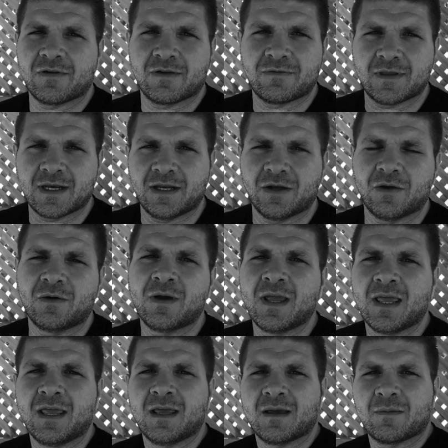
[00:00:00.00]
And if they do,
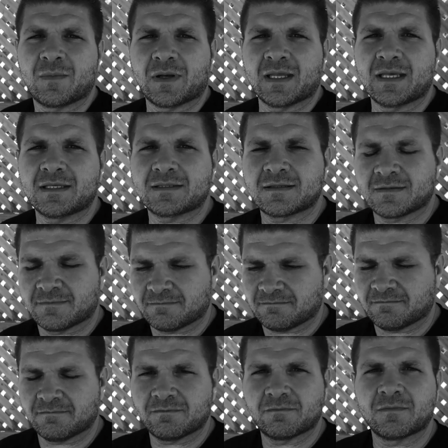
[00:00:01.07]
please
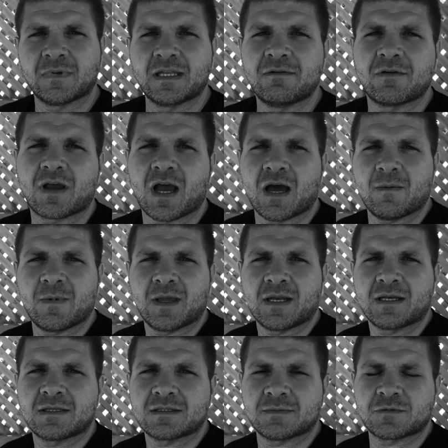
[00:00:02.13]
leave a
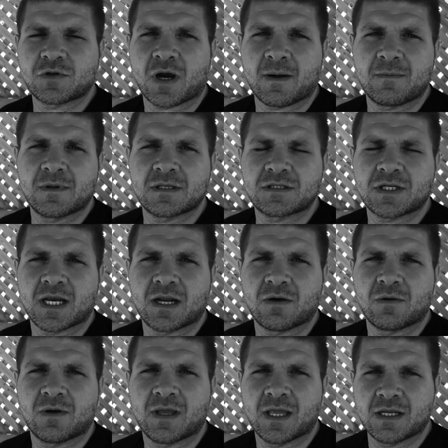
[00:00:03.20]
comment, subscribe to this channel,